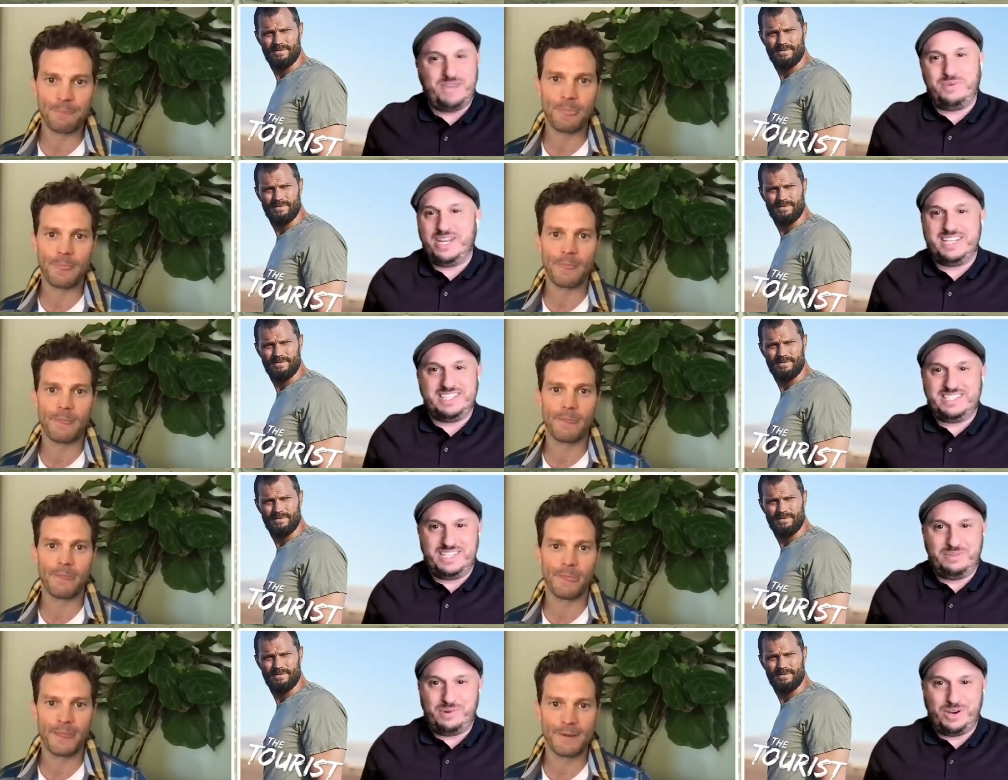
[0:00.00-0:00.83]
Speaker 1: Can't wait
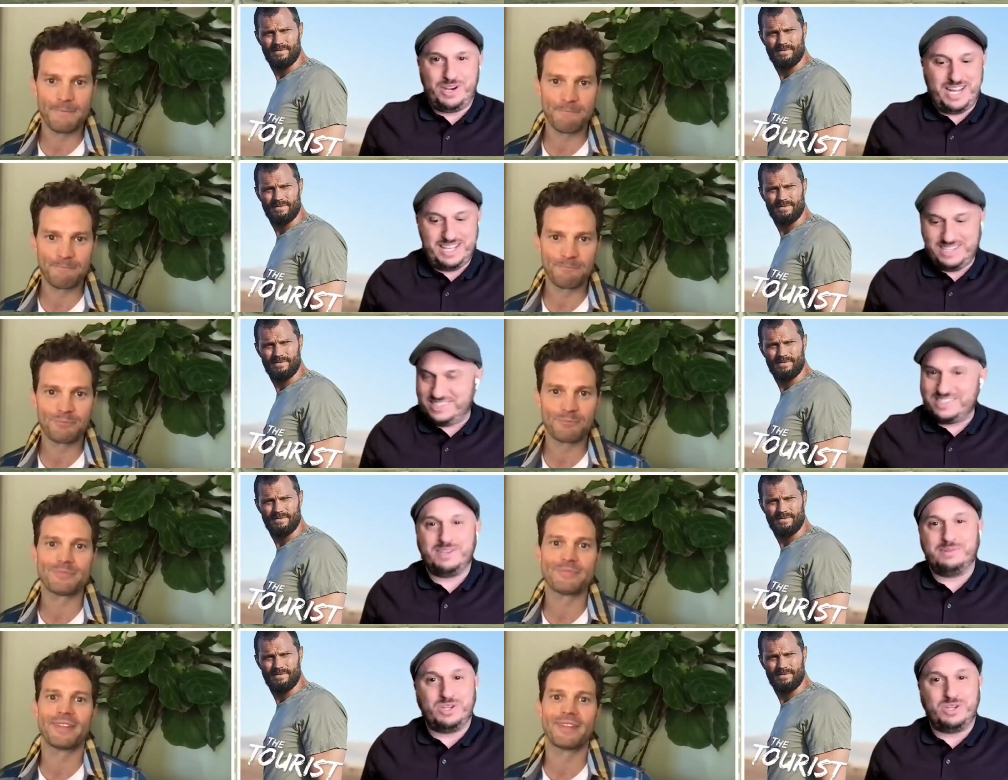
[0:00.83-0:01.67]
to see where it
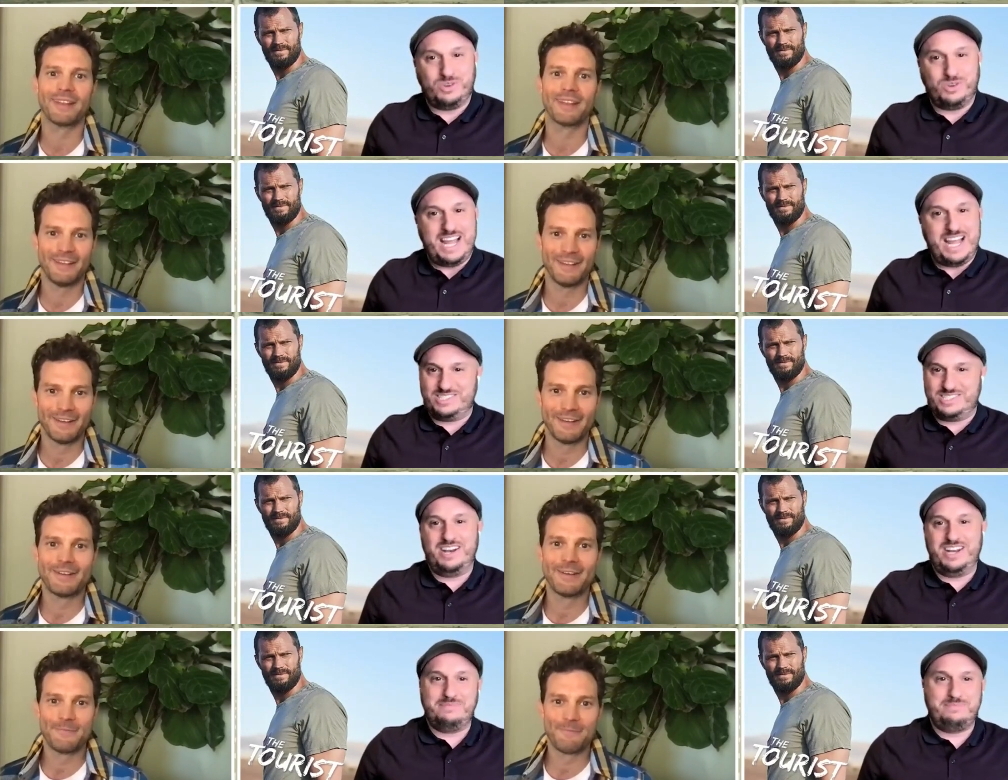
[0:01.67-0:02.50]
ends. So congrats
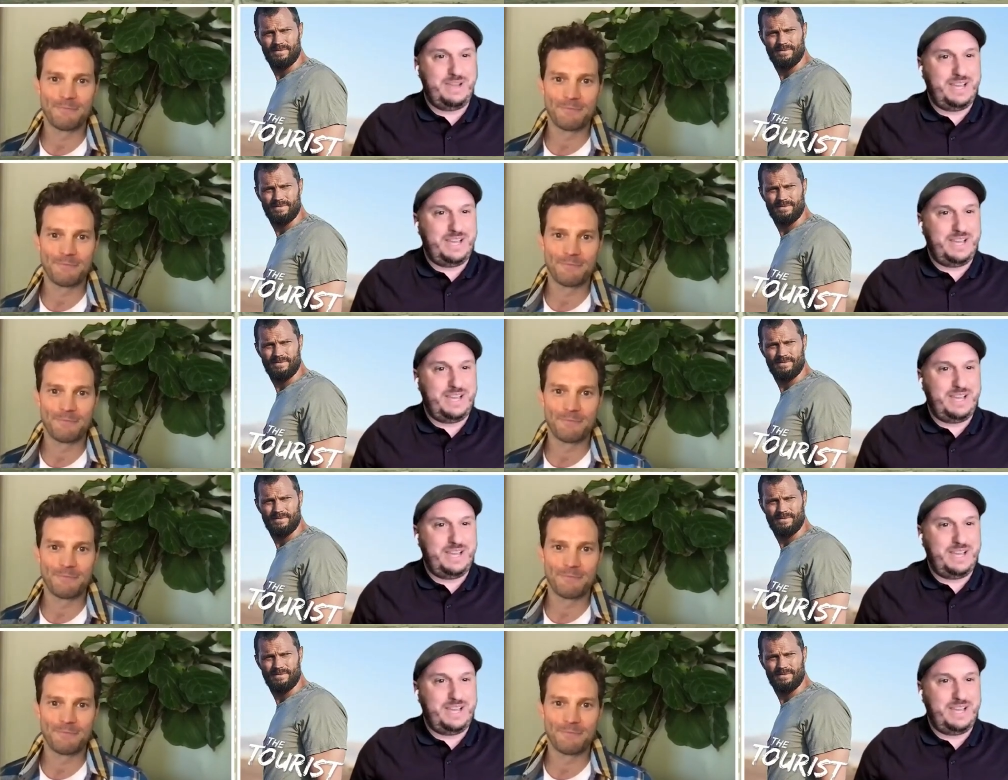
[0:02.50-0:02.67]
on it.